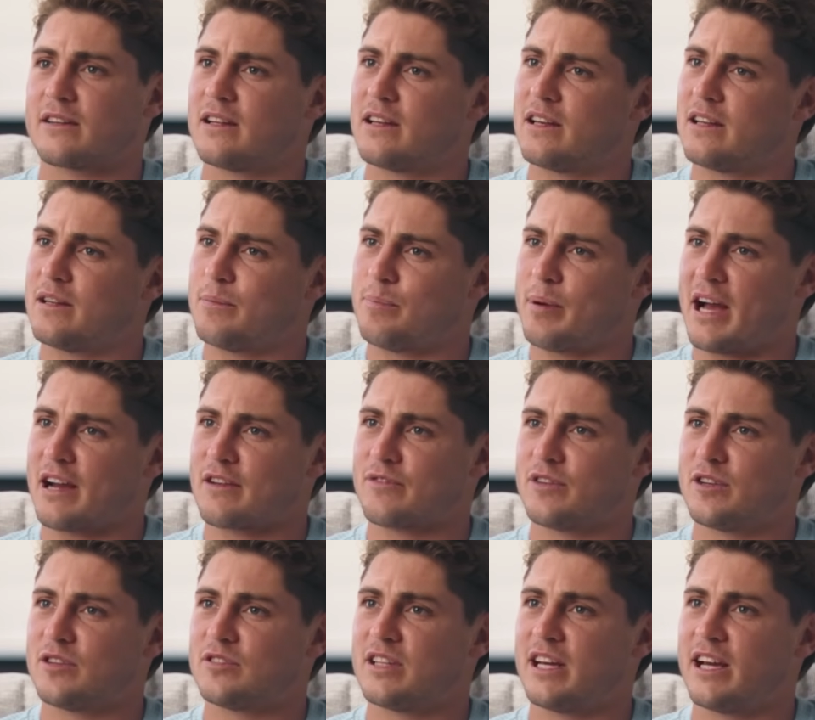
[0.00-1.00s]
the
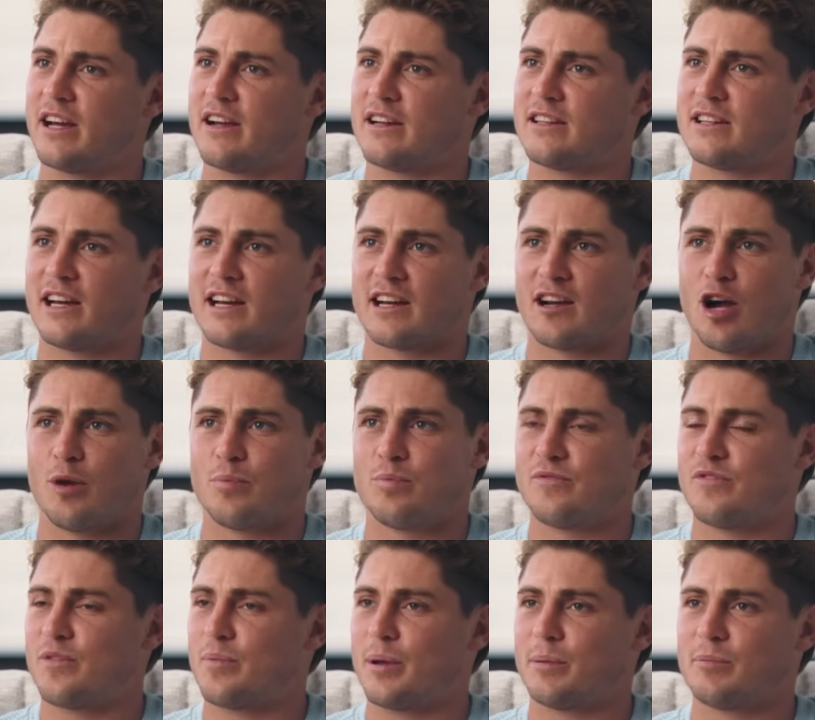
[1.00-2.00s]
backfield there, and like
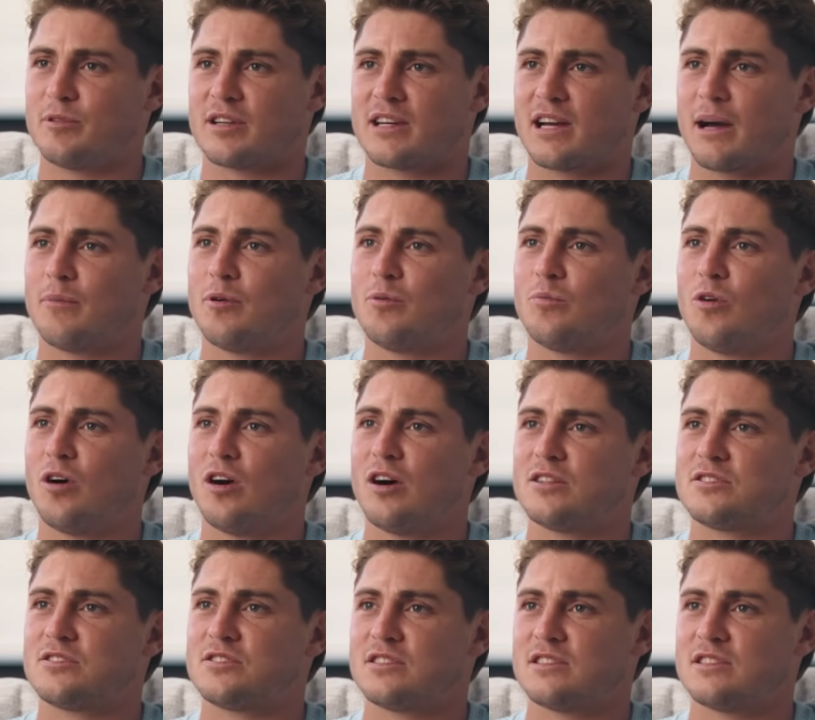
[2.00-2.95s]
open for people to come and watch.